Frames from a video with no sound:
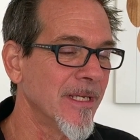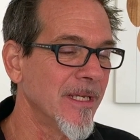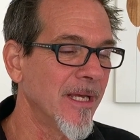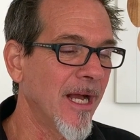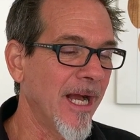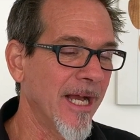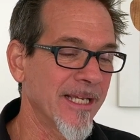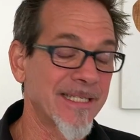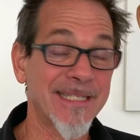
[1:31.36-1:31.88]

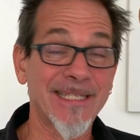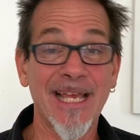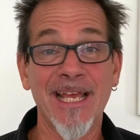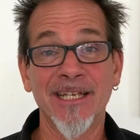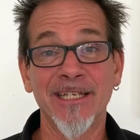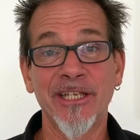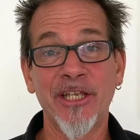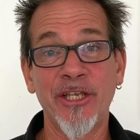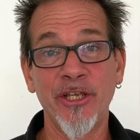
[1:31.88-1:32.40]
I
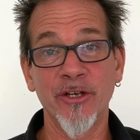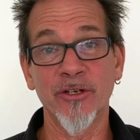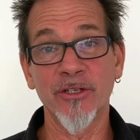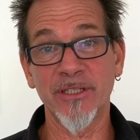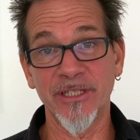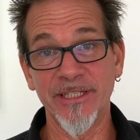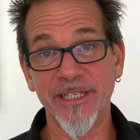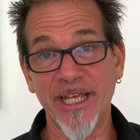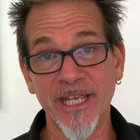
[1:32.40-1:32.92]
stand here
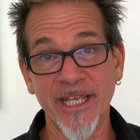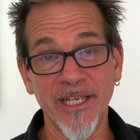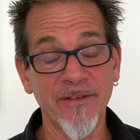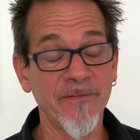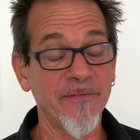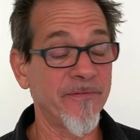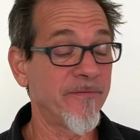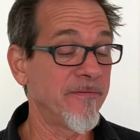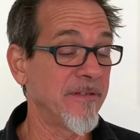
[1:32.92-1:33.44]
today,